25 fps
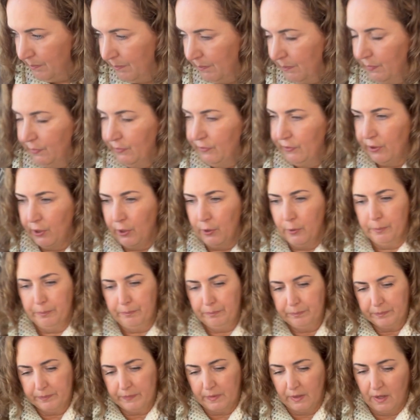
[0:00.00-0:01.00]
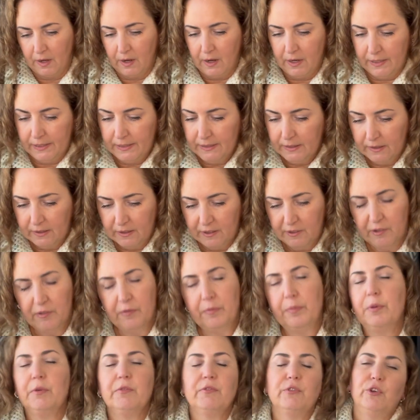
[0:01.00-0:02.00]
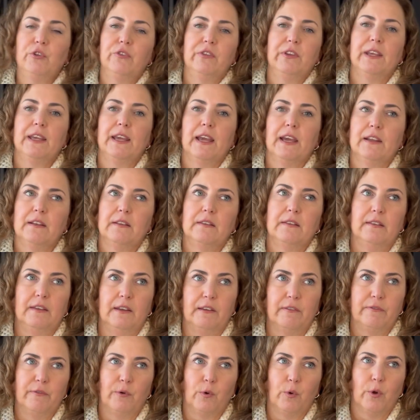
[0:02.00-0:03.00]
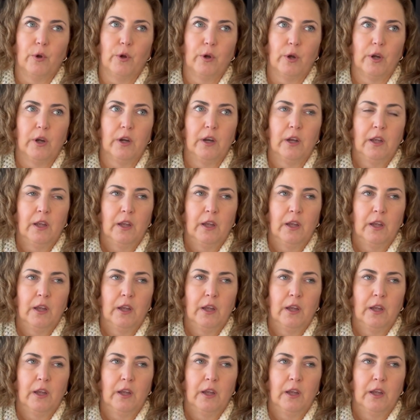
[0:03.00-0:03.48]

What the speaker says: So I love perusing Etsy for